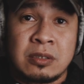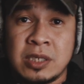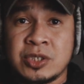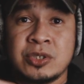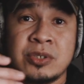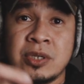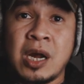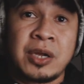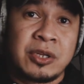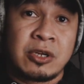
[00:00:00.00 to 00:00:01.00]
connection to the
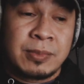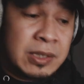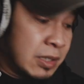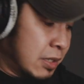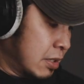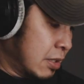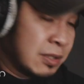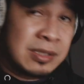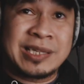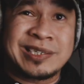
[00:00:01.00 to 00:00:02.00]
audio. But
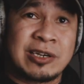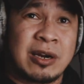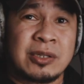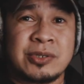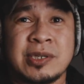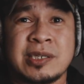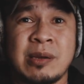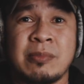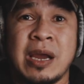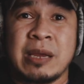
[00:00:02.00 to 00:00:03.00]
that's Carlos, that's
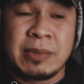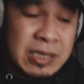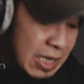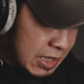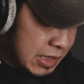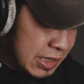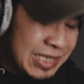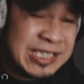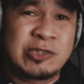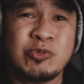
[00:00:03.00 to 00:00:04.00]
not mine. But yeah,
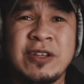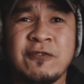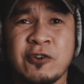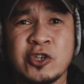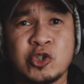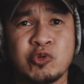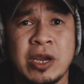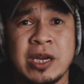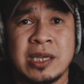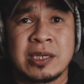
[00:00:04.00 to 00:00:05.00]
it's really
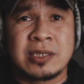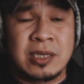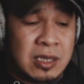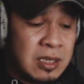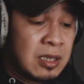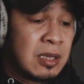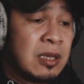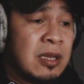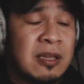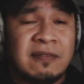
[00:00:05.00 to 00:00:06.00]
frustrating because
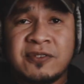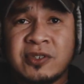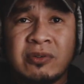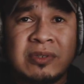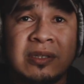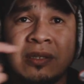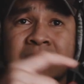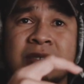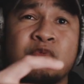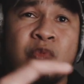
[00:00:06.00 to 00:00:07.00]
if Sony
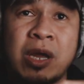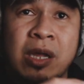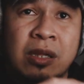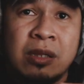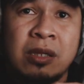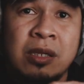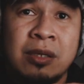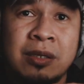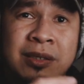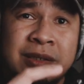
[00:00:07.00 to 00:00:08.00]
did this well,
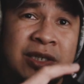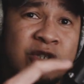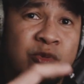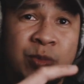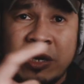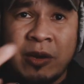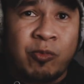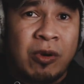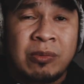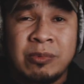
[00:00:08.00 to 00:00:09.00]
then this shouldn't be any
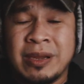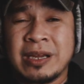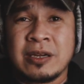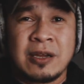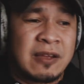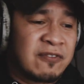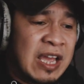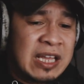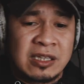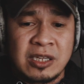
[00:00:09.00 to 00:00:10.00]
problem. I've
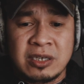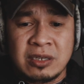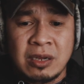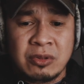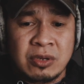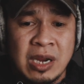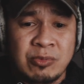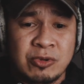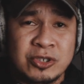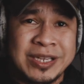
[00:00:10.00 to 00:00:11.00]
had a lot of other
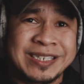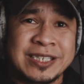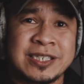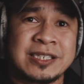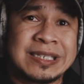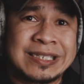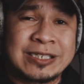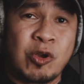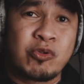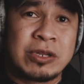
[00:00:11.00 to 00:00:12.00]
cameras like this
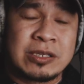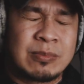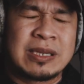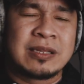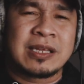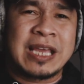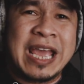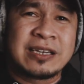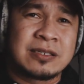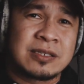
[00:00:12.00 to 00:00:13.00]
Sony, the
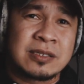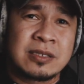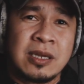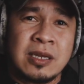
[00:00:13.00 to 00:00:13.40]
Canons,